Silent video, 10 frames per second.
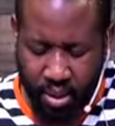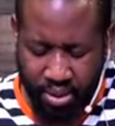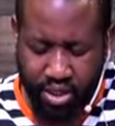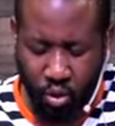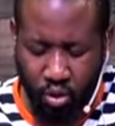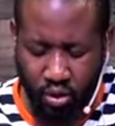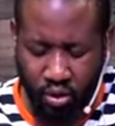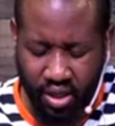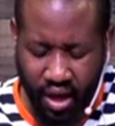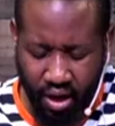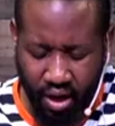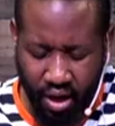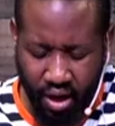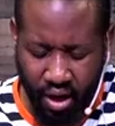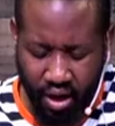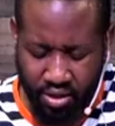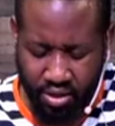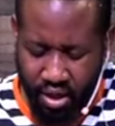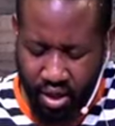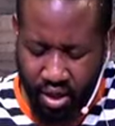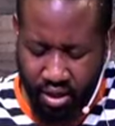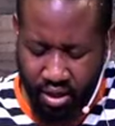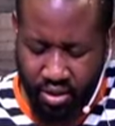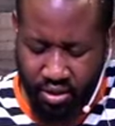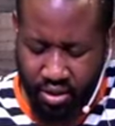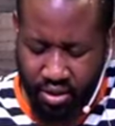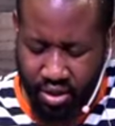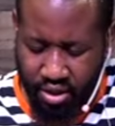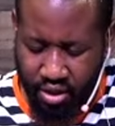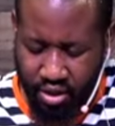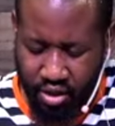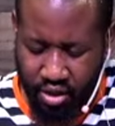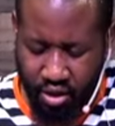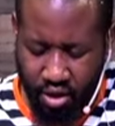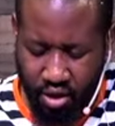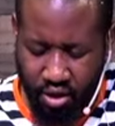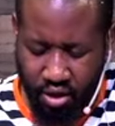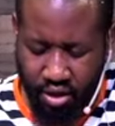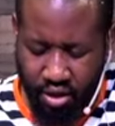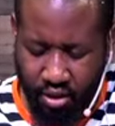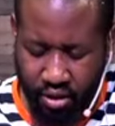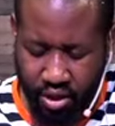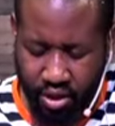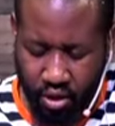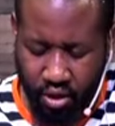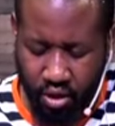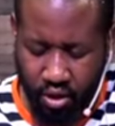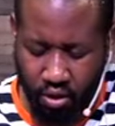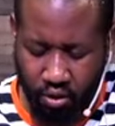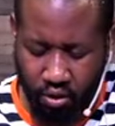Peace, O Lord God, in this hurt, Lord God.